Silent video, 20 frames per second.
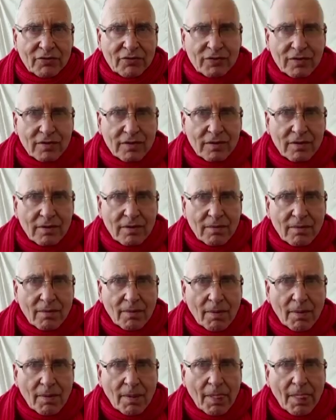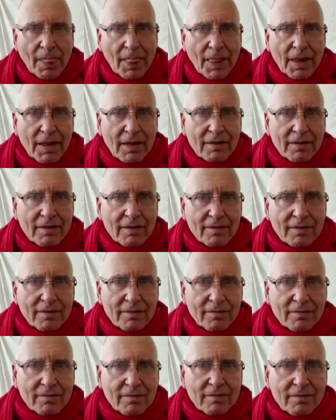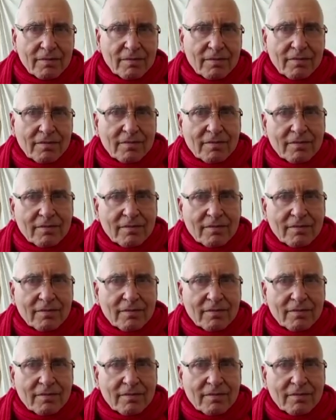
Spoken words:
to God is not like love. No, the